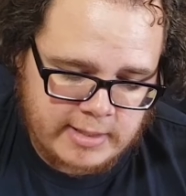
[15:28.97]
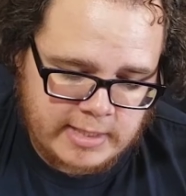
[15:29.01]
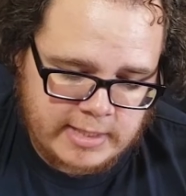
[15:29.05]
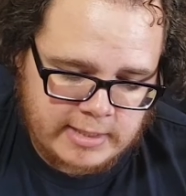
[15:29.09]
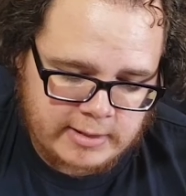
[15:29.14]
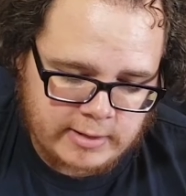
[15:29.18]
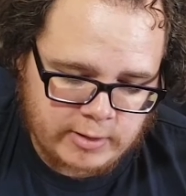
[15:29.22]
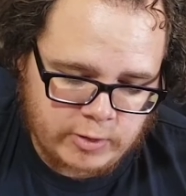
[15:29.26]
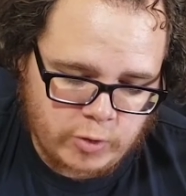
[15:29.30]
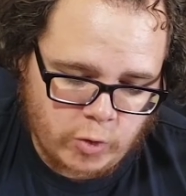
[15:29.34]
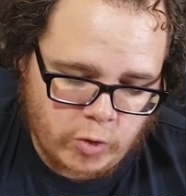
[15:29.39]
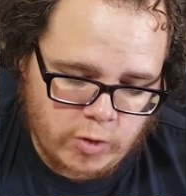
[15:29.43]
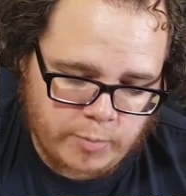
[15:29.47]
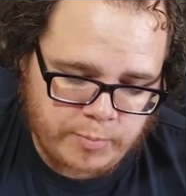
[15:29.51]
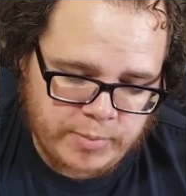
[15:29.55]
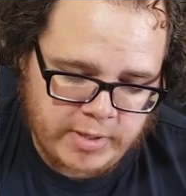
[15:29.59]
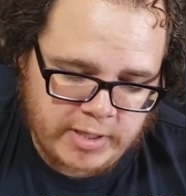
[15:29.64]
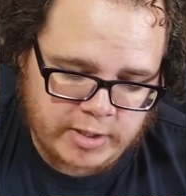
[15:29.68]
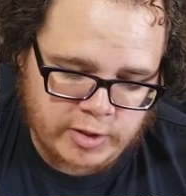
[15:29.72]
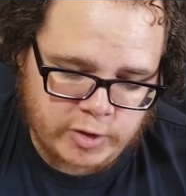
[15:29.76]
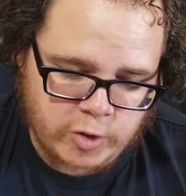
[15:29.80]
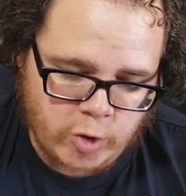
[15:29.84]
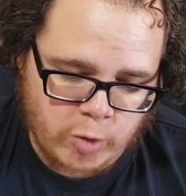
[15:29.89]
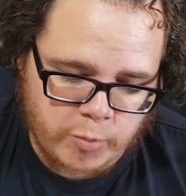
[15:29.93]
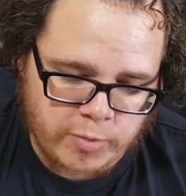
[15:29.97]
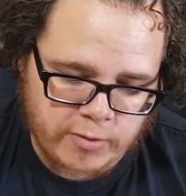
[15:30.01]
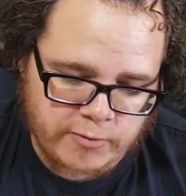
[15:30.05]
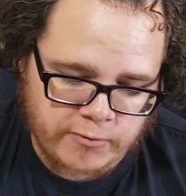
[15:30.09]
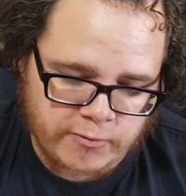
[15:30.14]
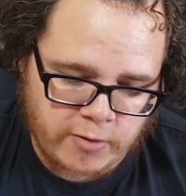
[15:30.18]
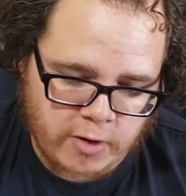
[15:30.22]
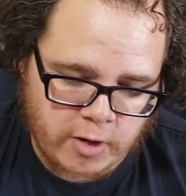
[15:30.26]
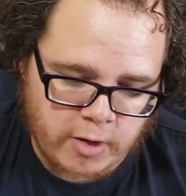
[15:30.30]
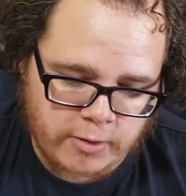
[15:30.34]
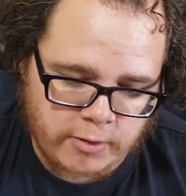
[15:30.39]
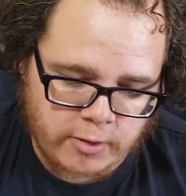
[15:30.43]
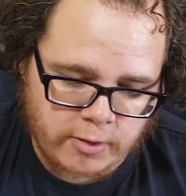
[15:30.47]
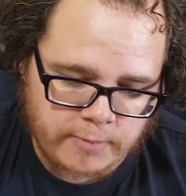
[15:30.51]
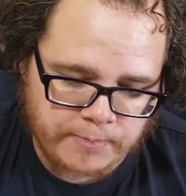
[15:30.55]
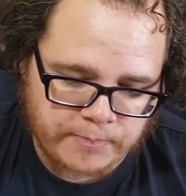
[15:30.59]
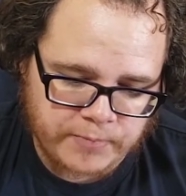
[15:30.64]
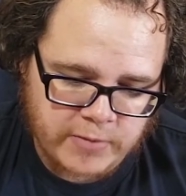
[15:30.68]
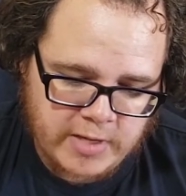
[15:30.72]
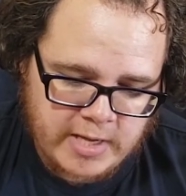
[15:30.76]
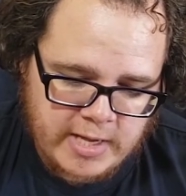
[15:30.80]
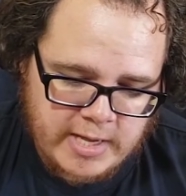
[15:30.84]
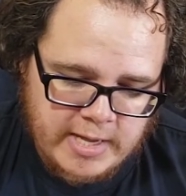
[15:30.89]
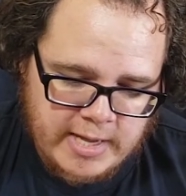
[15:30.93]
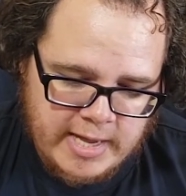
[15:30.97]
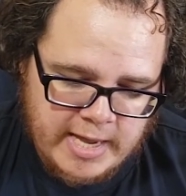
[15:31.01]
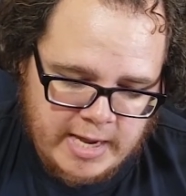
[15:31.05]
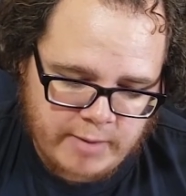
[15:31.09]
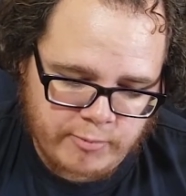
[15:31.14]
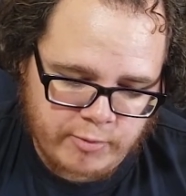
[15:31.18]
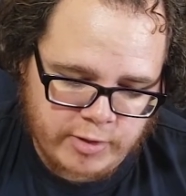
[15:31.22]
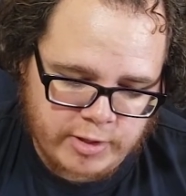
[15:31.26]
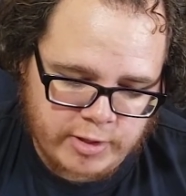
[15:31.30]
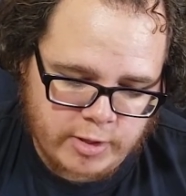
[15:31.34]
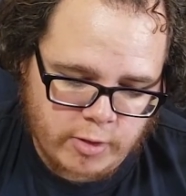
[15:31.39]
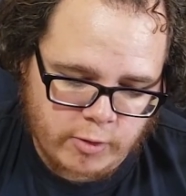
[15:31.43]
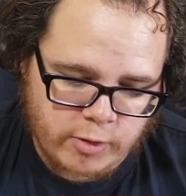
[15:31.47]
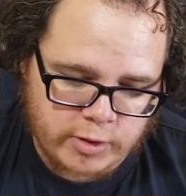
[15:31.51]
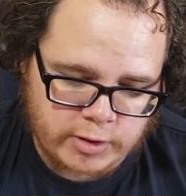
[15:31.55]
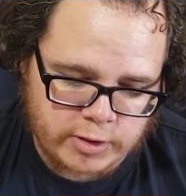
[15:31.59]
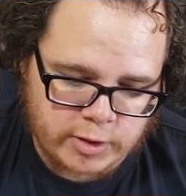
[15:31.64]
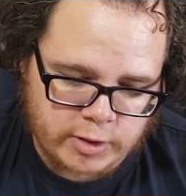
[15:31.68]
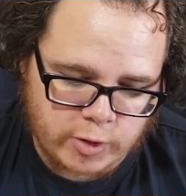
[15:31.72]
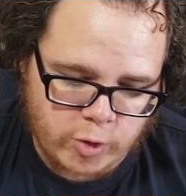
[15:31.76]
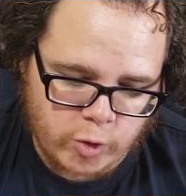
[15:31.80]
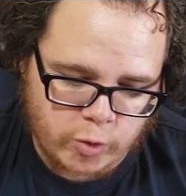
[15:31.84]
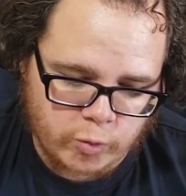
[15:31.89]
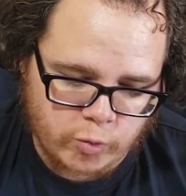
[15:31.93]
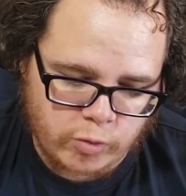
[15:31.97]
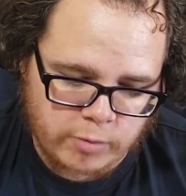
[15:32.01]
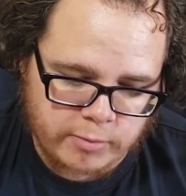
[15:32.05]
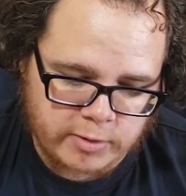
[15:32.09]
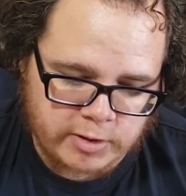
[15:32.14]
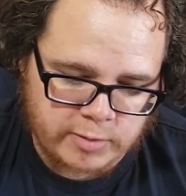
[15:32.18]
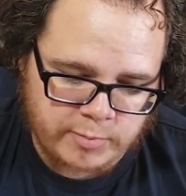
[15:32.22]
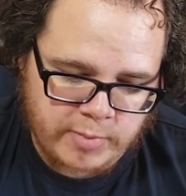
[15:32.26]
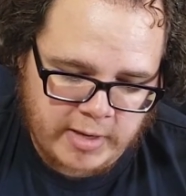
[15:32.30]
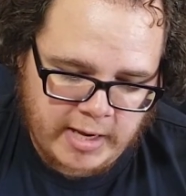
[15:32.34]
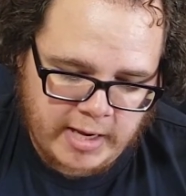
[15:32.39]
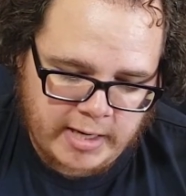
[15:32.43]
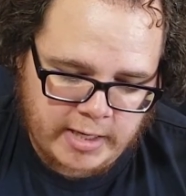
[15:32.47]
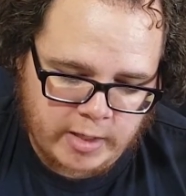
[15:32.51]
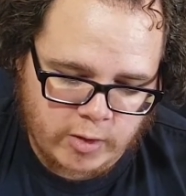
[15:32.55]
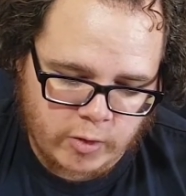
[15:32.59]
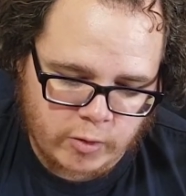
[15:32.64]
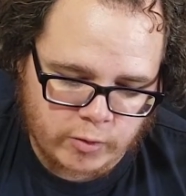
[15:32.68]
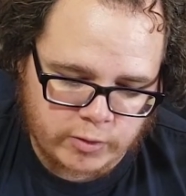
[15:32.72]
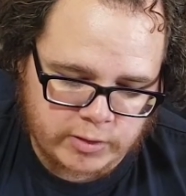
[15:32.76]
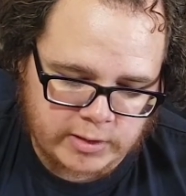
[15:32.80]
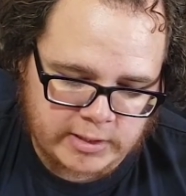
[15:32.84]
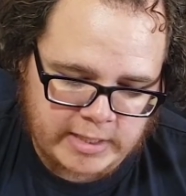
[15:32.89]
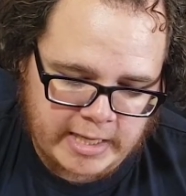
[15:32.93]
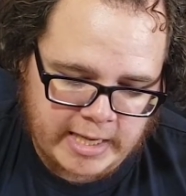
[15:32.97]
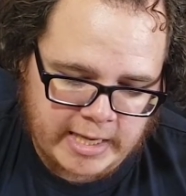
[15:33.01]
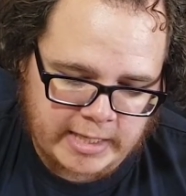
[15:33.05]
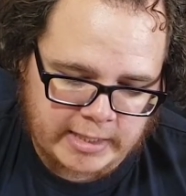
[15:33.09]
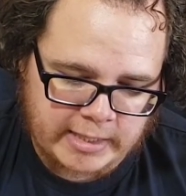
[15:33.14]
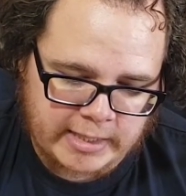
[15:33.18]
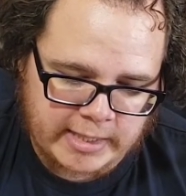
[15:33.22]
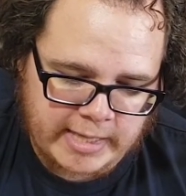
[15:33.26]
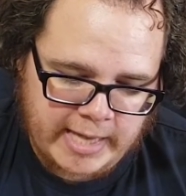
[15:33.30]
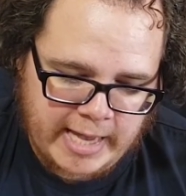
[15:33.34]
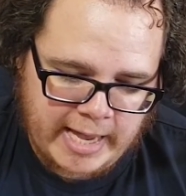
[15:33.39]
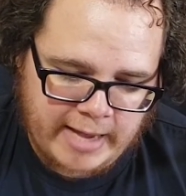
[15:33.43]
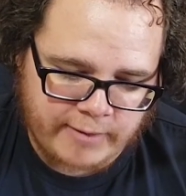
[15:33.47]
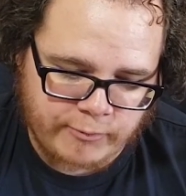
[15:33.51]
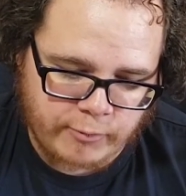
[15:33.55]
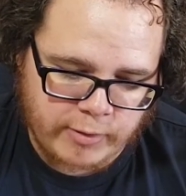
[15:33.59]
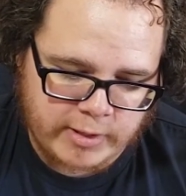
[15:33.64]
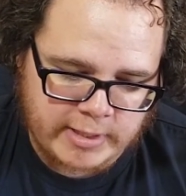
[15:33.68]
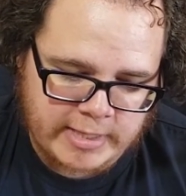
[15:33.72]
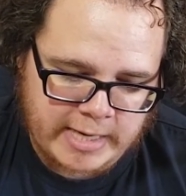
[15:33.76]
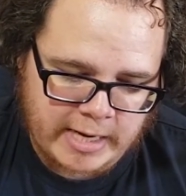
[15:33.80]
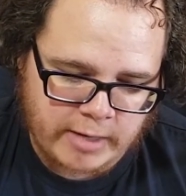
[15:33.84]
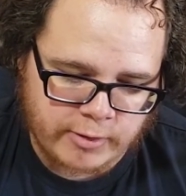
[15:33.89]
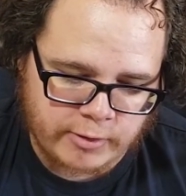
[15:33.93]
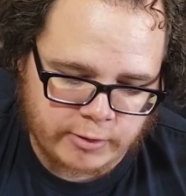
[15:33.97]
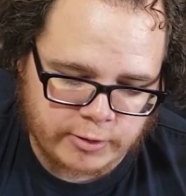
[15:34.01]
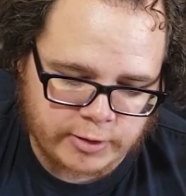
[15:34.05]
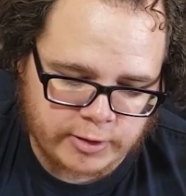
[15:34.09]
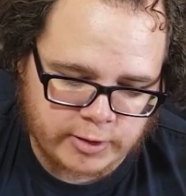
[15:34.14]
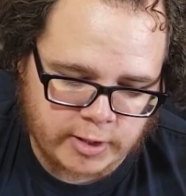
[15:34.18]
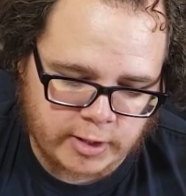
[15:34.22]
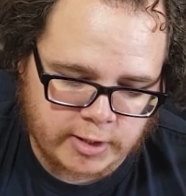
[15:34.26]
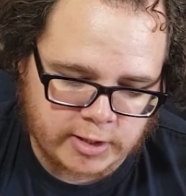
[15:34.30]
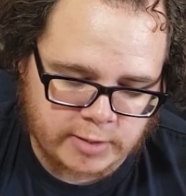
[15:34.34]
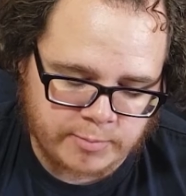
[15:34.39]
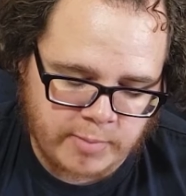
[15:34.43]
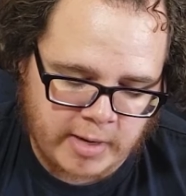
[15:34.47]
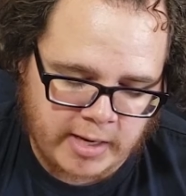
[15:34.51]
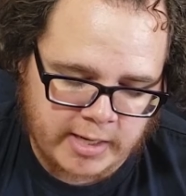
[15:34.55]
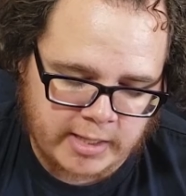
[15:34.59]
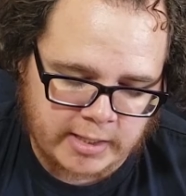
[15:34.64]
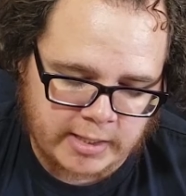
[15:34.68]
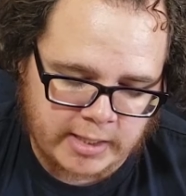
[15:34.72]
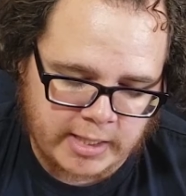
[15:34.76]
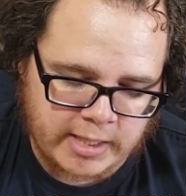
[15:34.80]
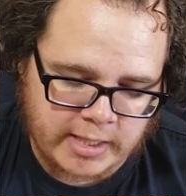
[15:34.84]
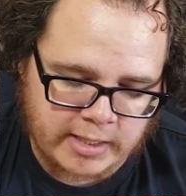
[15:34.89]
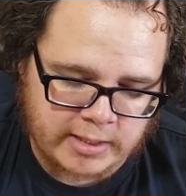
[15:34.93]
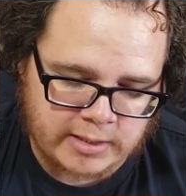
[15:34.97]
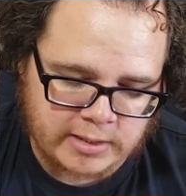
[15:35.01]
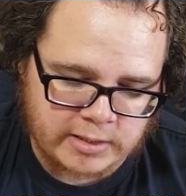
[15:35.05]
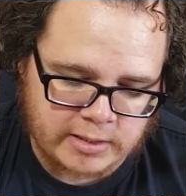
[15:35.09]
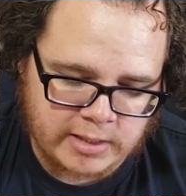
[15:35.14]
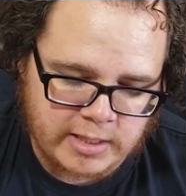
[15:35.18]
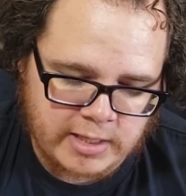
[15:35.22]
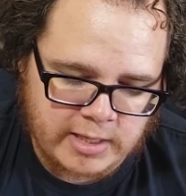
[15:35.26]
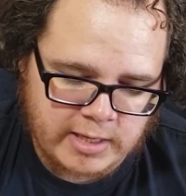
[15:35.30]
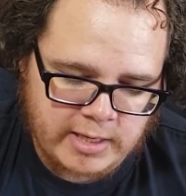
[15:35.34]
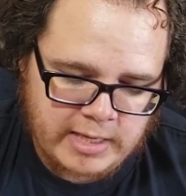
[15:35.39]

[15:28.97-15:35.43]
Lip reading: The door pinched open farther. Emery noticed the old woman's pantyhose dangling halfway down her sun-spotted legs.